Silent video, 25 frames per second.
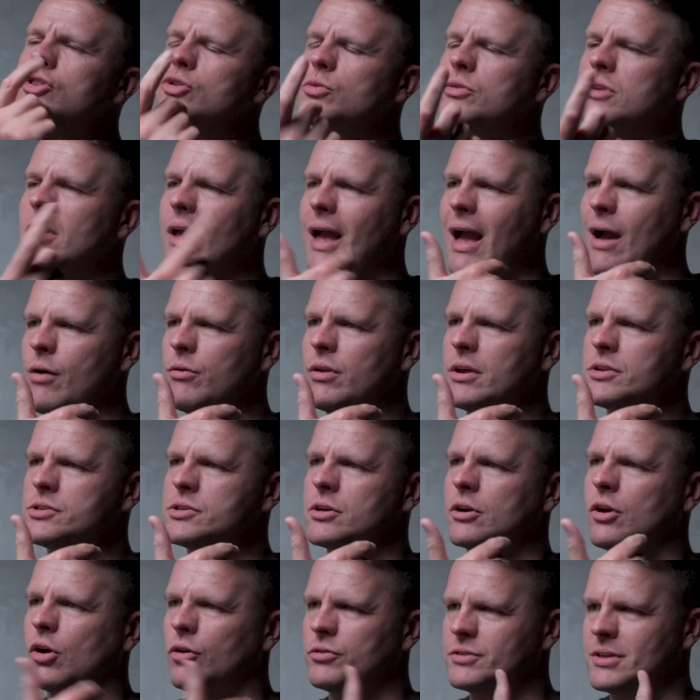So Al
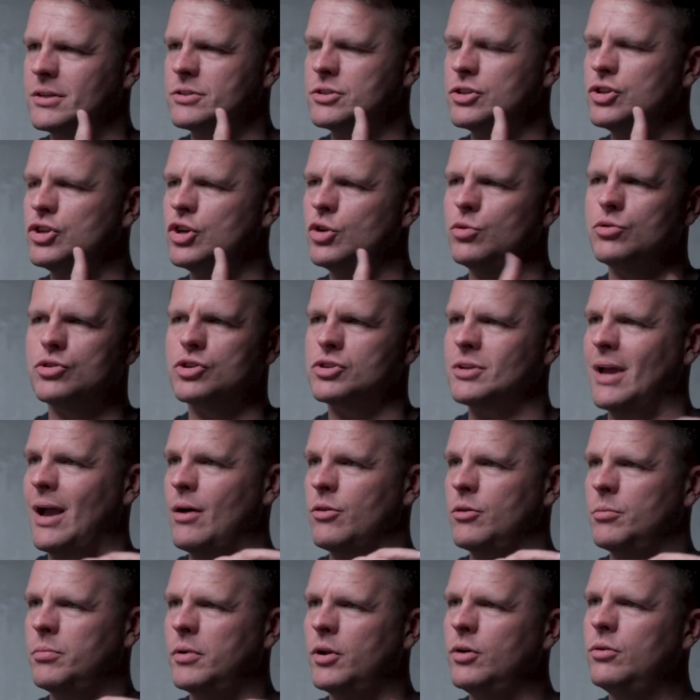Nasser contacted you just out
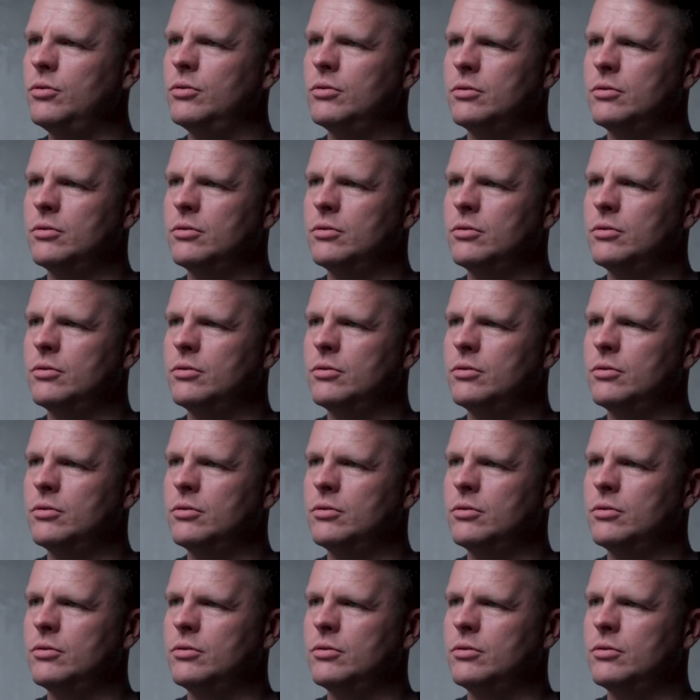of the blue?